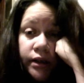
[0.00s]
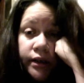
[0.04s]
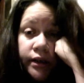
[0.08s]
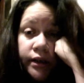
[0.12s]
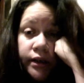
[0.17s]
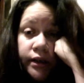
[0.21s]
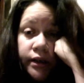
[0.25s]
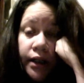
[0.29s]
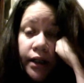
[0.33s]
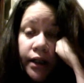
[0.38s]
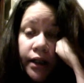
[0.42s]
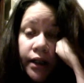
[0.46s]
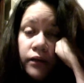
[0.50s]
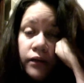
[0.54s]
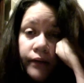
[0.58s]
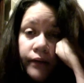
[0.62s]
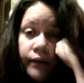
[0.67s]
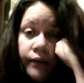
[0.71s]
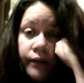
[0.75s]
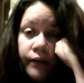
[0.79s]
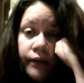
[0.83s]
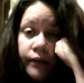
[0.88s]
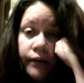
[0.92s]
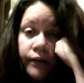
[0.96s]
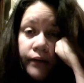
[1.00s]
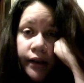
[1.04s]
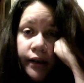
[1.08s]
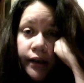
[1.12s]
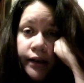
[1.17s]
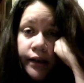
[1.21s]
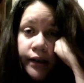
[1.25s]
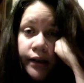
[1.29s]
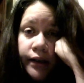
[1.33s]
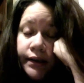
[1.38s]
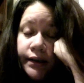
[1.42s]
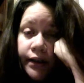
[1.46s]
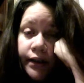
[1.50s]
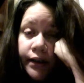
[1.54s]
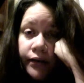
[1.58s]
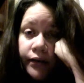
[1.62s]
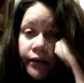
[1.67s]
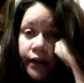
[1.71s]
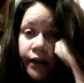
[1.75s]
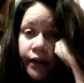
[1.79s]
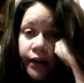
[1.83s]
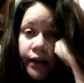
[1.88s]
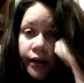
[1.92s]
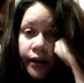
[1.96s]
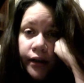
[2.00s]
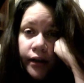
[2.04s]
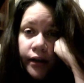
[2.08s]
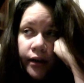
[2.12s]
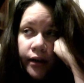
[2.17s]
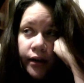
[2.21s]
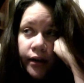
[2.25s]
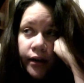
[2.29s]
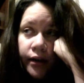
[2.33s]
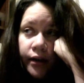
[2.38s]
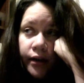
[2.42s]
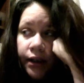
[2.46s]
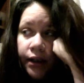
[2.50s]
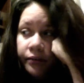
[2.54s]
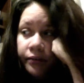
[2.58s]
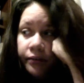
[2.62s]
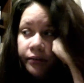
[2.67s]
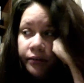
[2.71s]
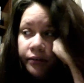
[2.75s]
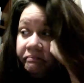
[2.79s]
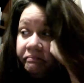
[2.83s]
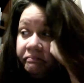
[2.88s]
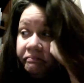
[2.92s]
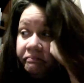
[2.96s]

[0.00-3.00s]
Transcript: done alright, considering. I mean,